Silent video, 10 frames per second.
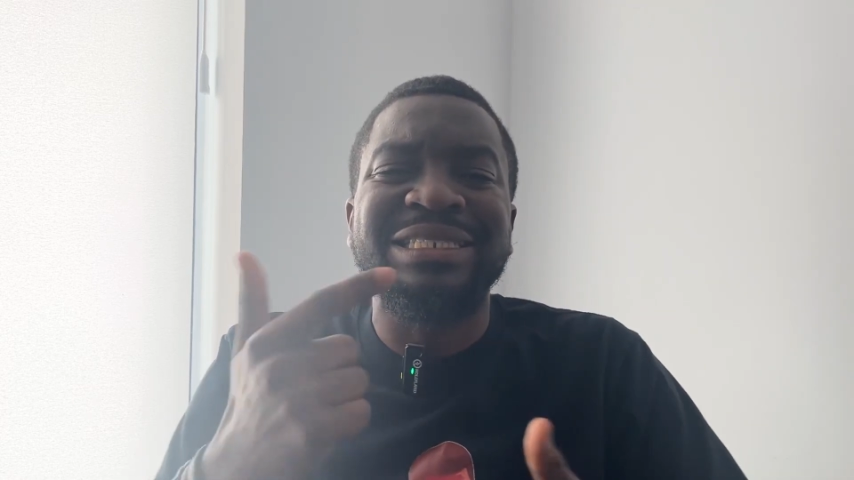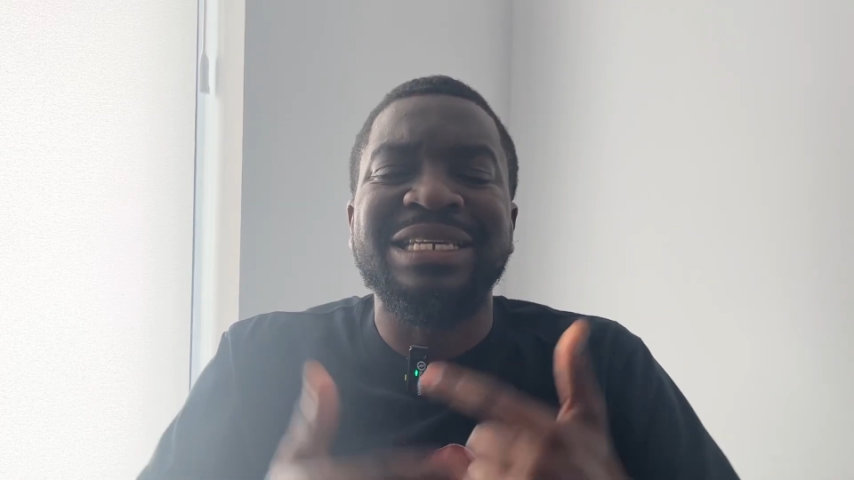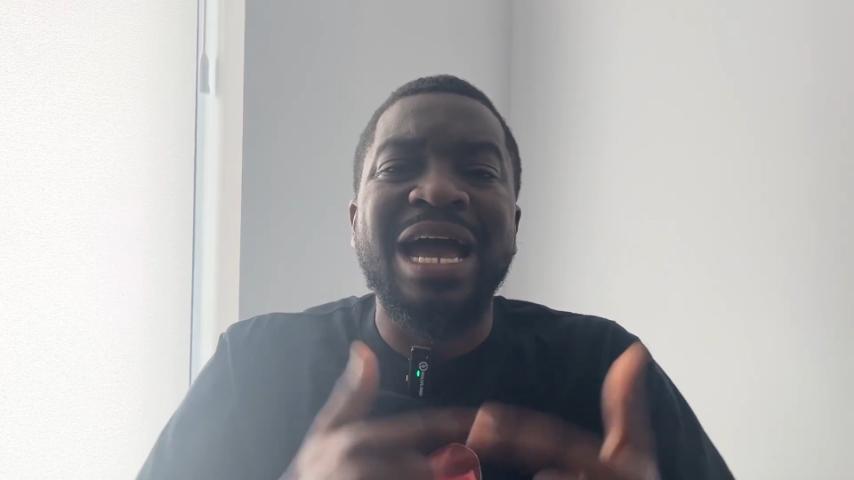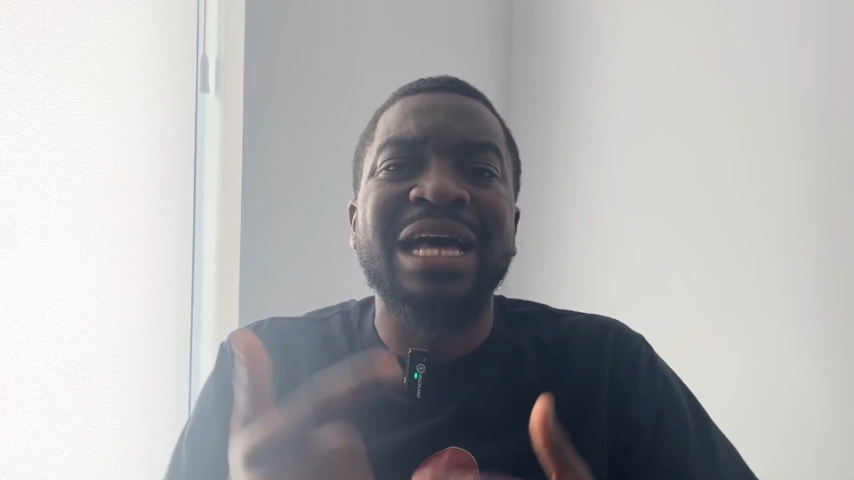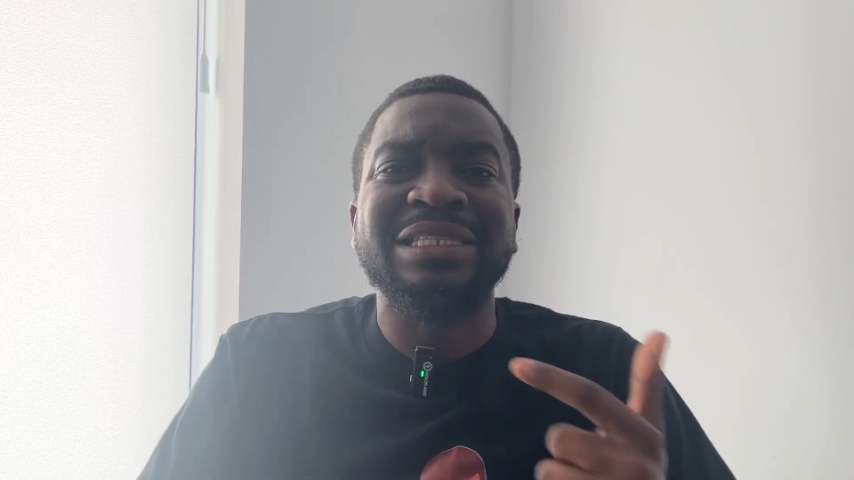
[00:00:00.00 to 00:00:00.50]
the
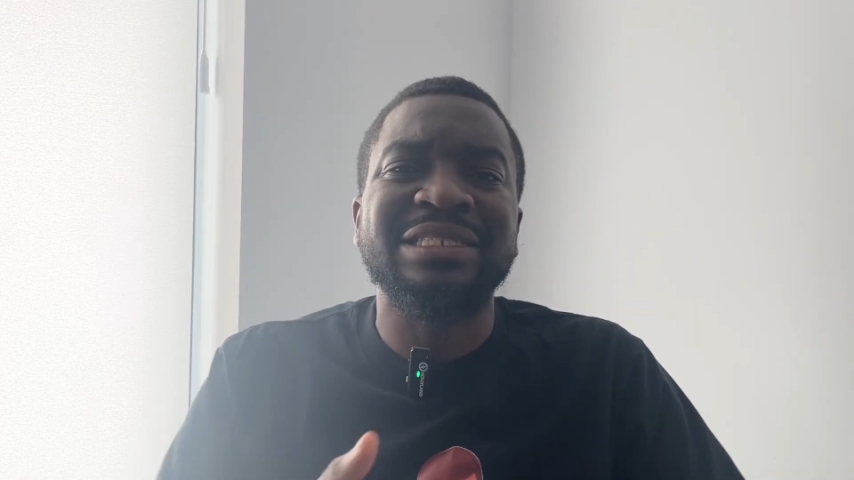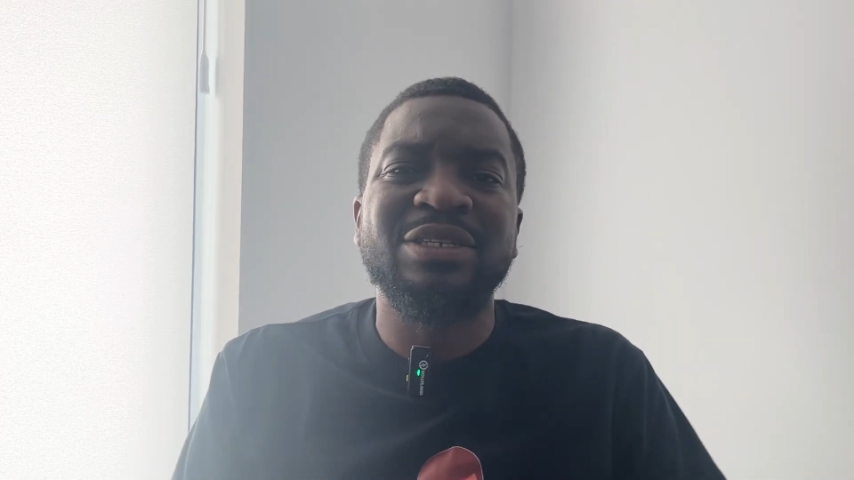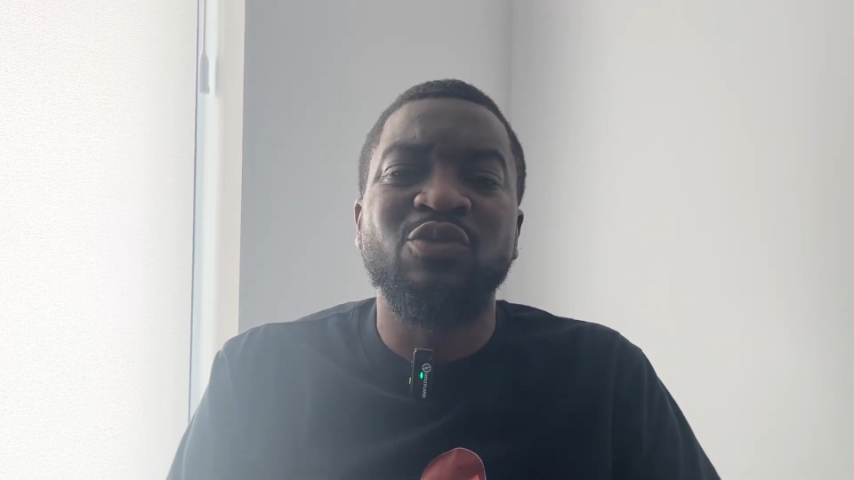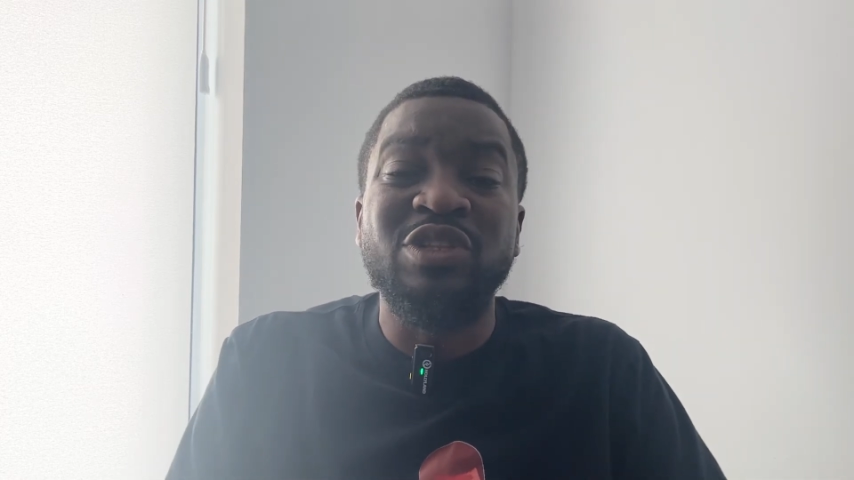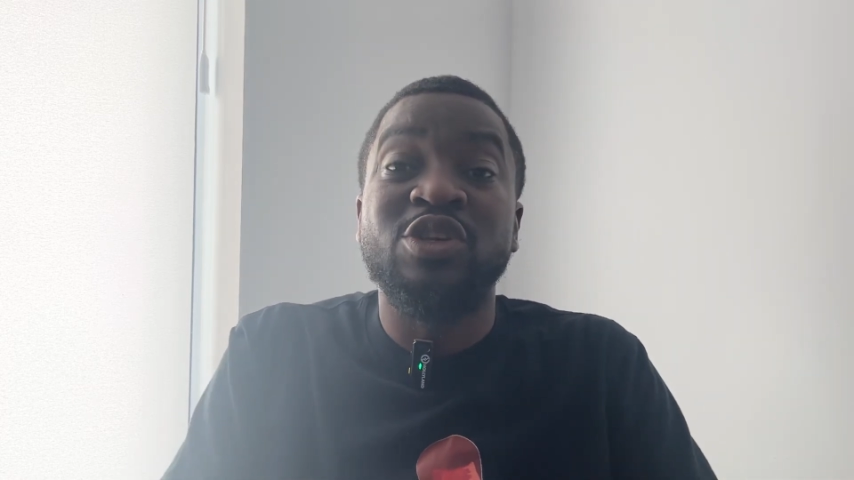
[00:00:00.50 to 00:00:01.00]
heart
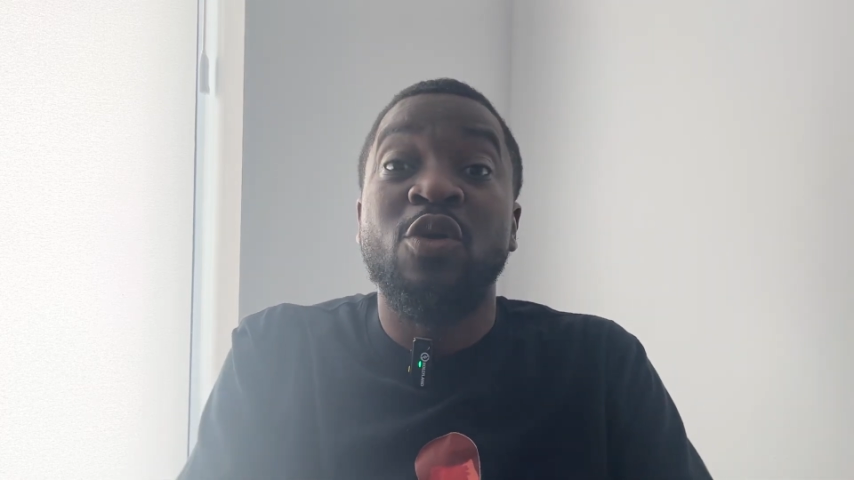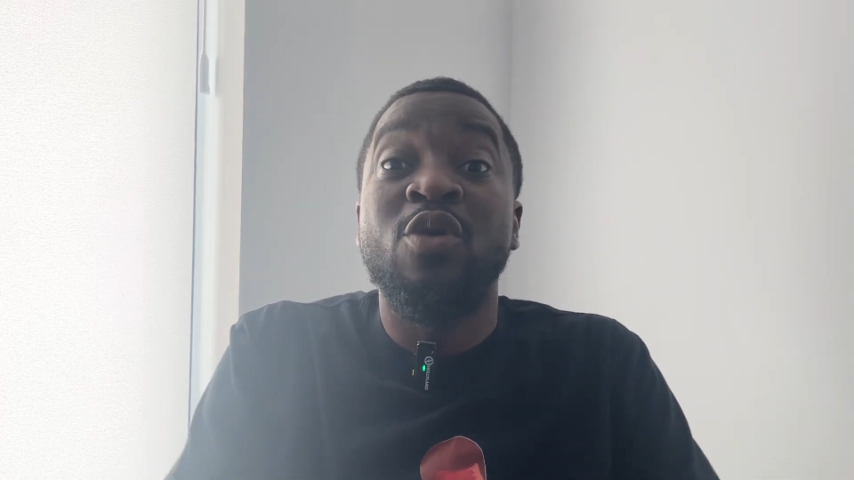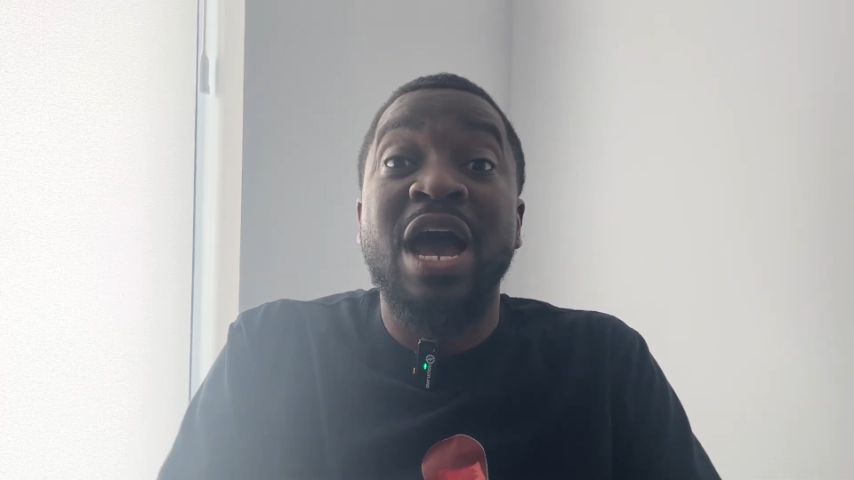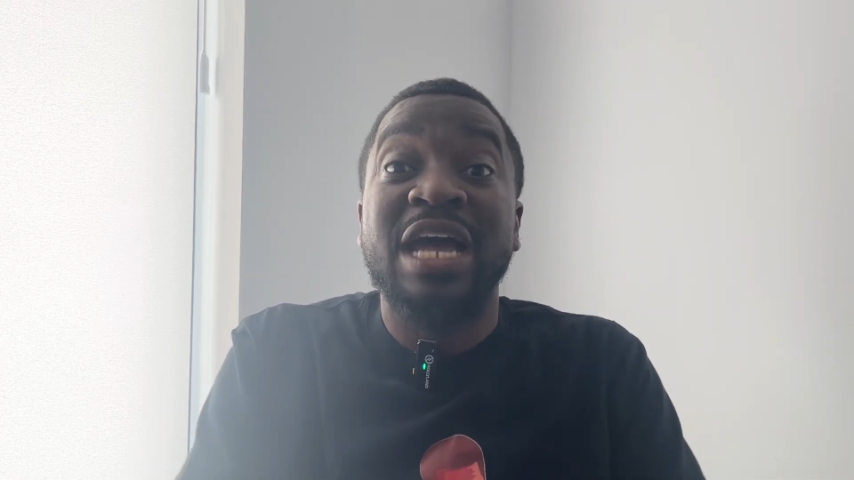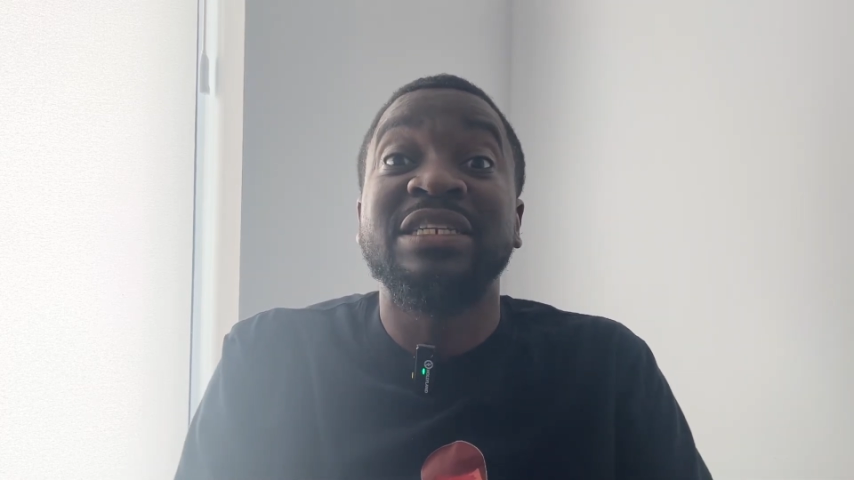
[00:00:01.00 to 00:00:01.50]
with your
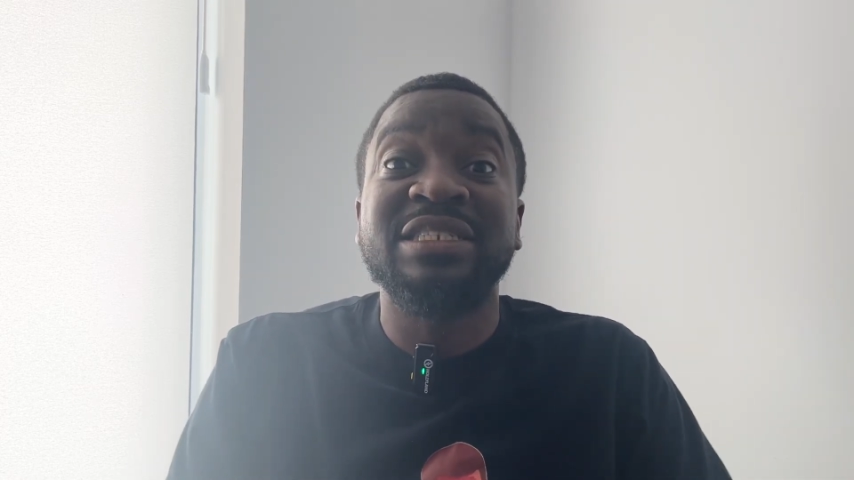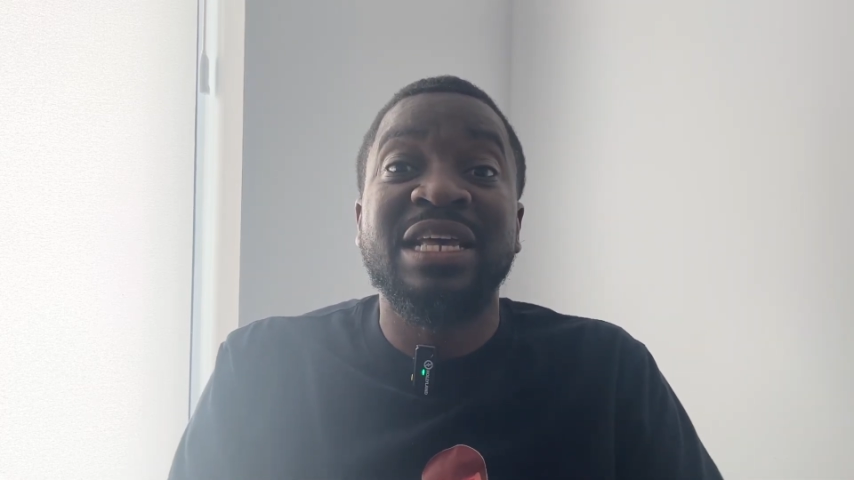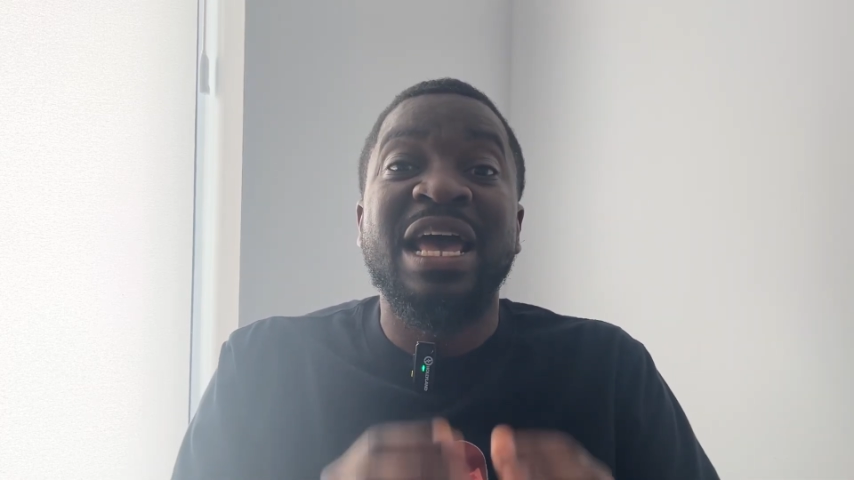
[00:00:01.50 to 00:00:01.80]
own hands